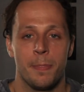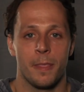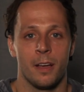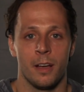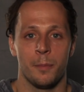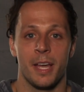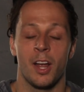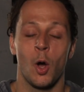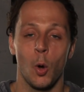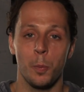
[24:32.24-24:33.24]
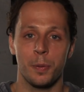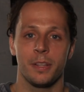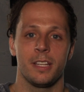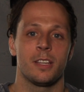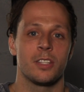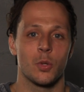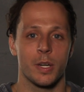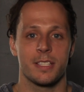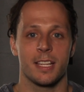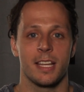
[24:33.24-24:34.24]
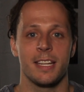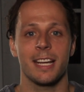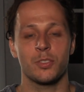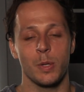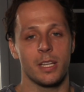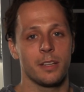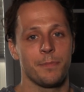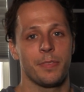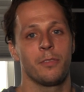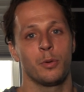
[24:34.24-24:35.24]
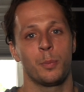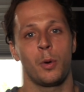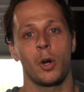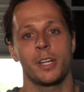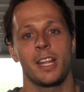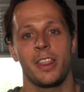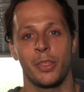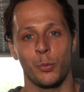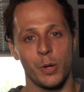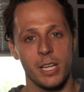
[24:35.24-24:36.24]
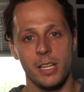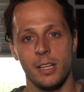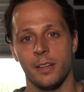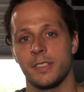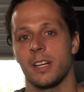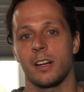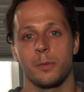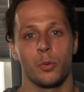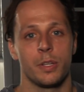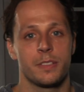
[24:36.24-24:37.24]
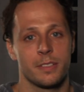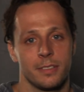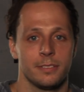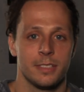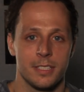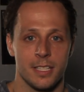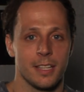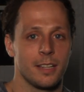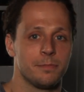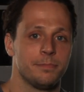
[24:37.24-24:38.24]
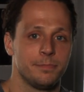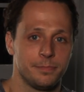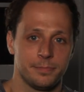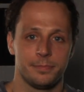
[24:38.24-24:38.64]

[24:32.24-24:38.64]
And I hope that you can join us again next week for part 3, Talking Points. See you then.